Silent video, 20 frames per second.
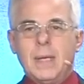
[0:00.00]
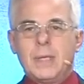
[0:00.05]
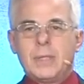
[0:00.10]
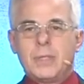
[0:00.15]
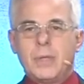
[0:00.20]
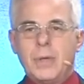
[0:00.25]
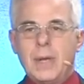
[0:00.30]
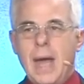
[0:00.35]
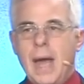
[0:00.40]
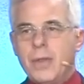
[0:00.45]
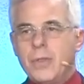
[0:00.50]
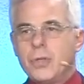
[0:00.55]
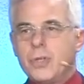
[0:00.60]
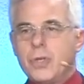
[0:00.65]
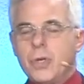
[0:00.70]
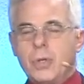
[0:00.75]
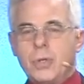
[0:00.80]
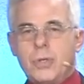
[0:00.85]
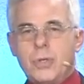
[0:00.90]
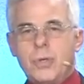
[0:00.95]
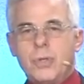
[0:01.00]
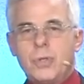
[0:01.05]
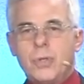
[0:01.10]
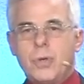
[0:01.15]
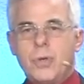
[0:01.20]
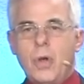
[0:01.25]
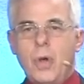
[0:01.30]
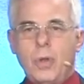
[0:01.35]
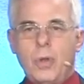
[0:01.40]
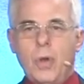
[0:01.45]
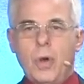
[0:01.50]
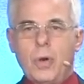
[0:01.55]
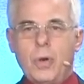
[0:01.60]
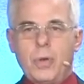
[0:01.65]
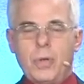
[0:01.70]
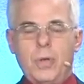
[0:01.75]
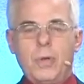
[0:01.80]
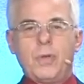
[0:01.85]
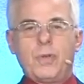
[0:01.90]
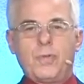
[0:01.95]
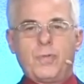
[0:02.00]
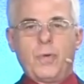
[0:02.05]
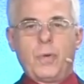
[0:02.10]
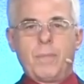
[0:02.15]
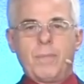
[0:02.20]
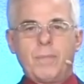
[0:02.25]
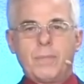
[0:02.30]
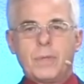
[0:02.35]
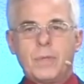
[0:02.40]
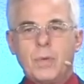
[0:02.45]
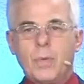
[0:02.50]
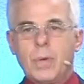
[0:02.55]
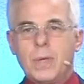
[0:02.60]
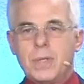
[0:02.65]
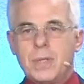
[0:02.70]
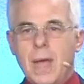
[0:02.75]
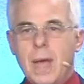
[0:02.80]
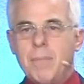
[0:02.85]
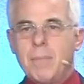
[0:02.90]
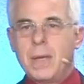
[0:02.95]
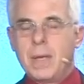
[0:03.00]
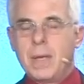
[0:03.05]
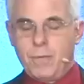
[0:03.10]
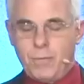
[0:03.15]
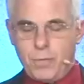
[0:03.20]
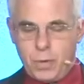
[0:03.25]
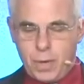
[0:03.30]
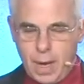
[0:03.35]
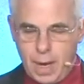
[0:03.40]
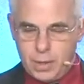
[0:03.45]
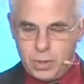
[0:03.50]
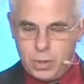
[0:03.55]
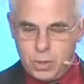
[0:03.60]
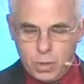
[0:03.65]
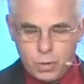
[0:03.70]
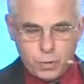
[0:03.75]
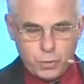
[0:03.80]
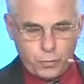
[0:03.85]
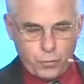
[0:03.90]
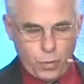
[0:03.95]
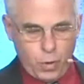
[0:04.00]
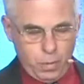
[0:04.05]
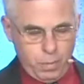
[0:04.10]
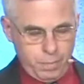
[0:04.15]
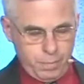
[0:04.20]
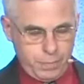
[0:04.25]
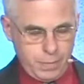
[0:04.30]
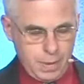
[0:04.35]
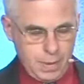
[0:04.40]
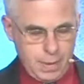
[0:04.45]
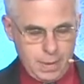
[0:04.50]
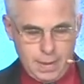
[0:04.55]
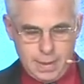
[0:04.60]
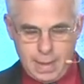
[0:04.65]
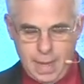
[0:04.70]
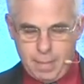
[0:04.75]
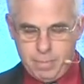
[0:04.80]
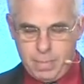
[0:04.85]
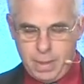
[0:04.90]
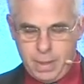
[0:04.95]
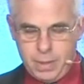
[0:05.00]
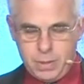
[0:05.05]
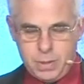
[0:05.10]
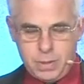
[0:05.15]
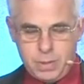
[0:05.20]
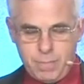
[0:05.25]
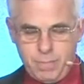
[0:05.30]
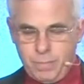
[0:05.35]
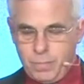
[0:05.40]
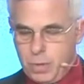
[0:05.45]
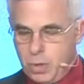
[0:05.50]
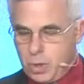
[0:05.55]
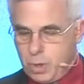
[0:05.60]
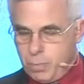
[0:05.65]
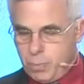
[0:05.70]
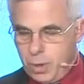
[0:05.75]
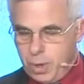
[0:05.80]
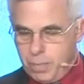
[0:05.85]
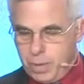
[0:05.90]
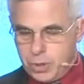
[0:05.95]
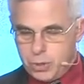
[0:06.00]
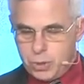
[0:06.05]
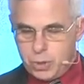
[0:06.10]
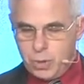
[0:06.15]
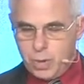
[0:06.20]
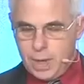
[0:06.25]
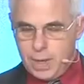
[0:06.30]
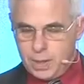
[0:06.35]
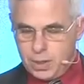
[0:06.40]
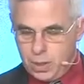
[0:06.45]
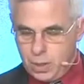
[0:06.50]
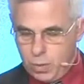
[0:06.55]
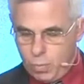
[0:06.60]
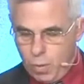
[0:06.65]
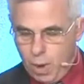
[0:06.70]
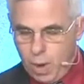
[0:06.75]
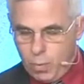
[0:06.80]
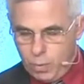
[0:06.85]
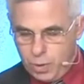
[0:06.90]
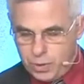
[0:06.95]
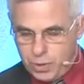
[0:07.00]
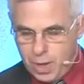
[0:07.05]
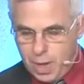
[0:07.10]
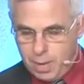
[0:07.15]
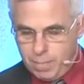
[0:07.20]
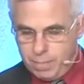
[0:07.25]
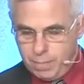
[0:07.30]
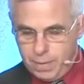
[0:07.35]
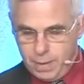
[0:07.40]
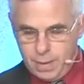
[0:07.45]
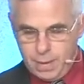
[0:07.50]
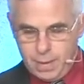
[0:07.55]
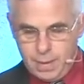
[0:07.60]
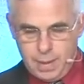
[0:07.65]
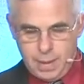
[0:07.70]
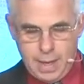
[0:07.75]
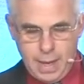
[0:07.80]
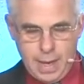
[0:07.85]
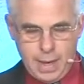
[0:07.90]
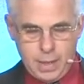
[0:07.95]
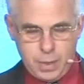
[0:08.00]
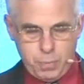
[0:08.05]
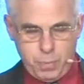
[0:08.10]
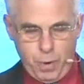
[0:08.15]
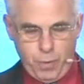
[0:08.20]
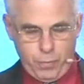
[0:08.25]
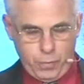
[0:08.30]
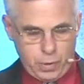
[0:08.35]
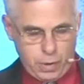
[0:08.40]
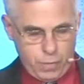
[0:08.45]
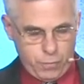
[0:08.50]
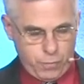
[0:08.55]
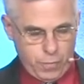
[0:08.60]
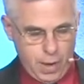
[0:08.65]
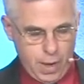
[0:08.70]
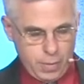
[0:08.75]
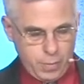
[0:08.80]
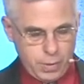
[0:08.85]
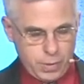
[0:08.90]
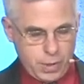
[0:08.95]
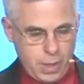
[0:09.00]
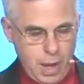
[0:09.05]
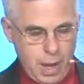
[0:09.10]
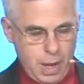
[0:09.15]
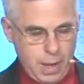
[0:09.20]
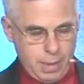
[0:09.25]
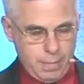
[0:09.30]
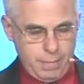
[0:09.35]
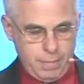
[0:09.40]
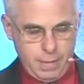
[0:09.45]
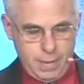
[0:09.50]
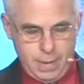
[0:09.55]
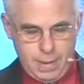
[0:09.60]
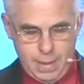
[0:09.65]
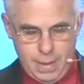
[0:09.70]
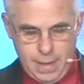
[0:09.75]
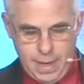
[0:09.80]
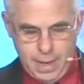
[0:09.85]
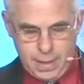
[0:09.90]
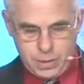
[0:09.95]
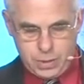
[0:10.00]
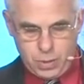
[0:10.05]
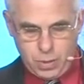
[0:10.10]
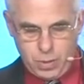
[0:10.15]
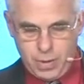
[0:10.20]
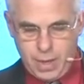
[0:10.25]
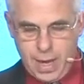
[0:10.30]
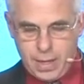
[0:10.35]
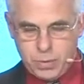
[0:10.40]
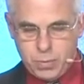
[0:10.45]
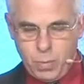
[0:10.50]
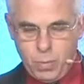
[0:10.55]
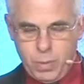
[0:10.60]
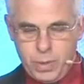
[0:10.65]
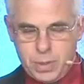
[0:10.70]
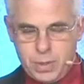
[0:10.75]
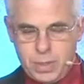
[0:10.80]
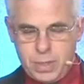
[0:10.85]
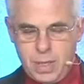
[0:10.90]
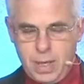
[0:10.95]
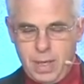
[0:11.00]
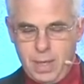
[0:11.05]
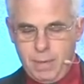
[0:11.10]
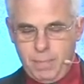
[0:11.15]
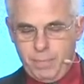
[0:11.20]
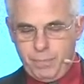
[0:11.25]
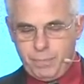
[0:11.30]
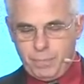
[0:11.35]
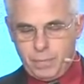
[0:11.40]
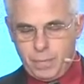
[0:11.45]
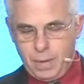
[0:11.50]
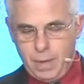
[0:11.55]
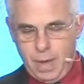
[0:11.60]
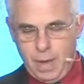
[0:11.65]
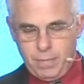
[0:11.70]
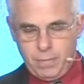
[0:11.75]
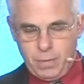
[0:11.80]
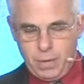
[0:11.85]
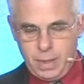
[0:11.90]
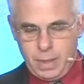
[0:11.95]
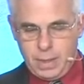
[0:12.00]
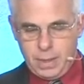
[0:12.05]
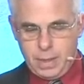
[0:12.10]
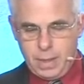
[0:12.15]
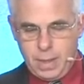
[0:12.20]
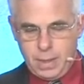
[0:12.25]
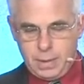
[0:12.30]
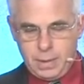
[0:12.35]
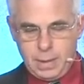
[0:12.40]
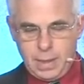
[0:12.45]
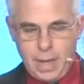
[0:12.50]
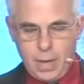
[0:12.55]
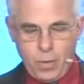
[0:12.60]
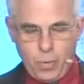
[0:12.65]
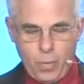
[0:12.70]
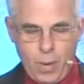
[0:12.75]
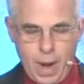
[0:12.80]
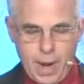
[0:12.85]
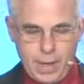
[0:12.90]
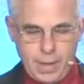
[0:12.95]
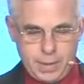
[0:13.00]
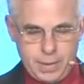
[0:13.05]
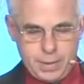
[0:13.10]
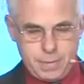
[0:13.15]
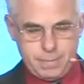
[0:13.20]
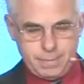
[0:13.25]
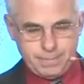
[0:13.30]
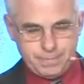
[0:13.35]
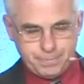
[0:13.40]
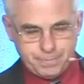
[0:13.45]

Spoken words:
So now the Jews are no longer useful. So what does that If they're not useful, that means you can pretty much do anything you want with them, and it's perfectly fine with God. And so that's what we see in later writings.